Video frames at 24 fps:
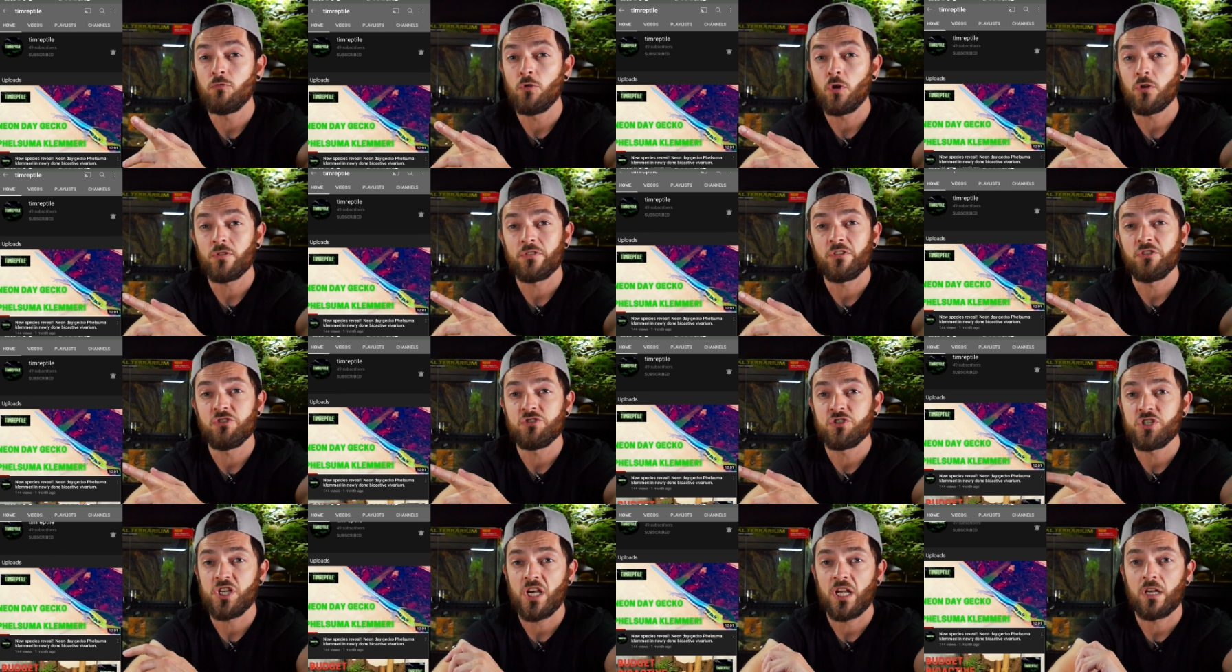not seen
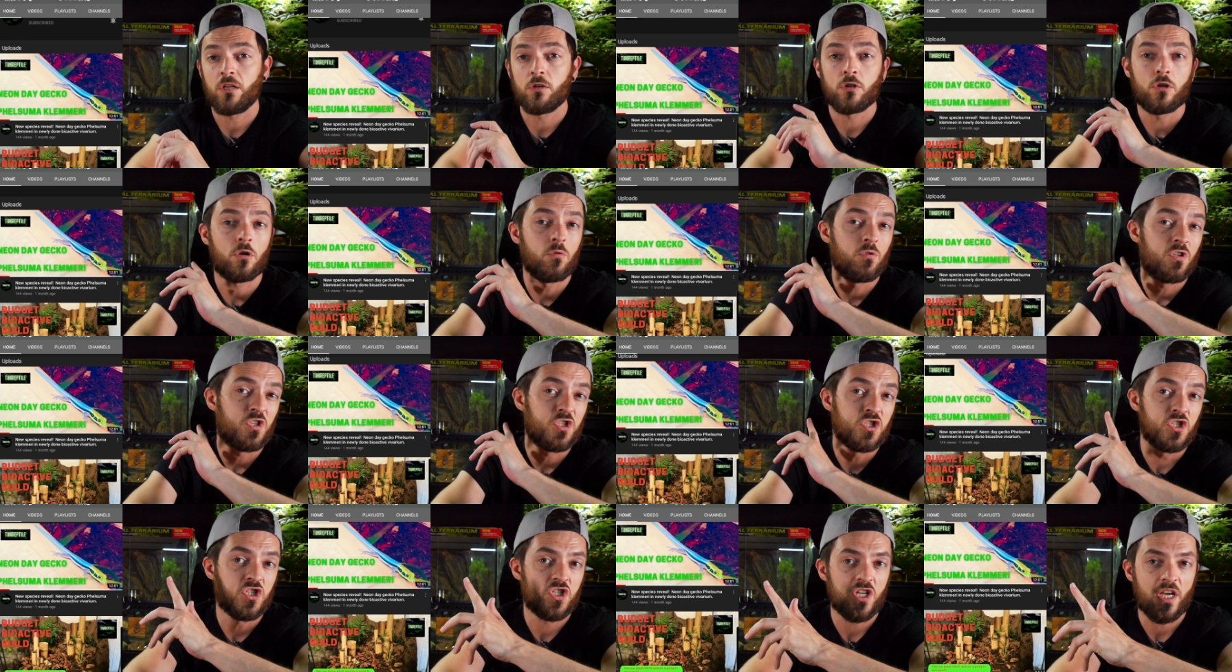his channel, go
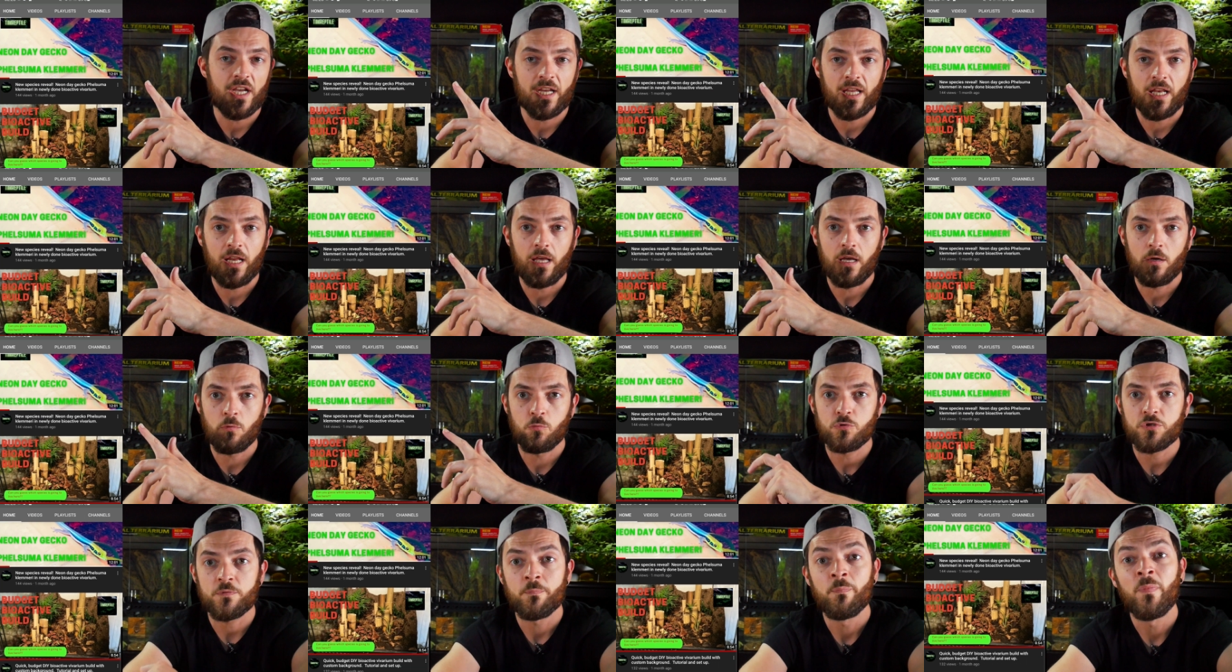and check it
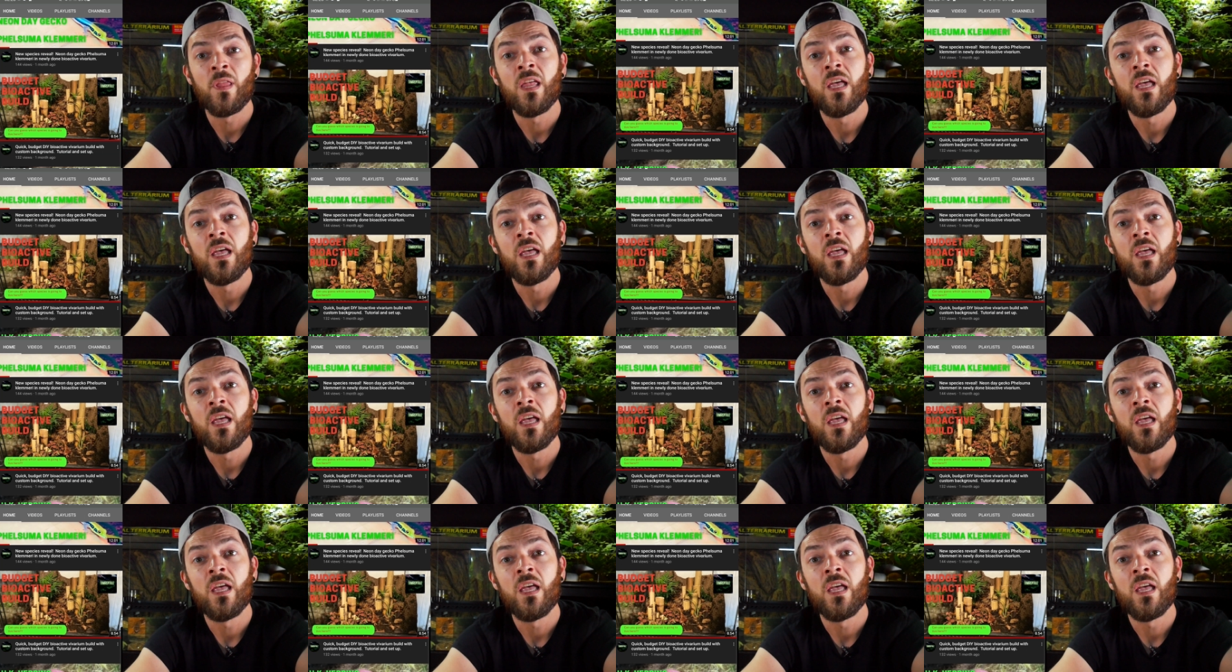out,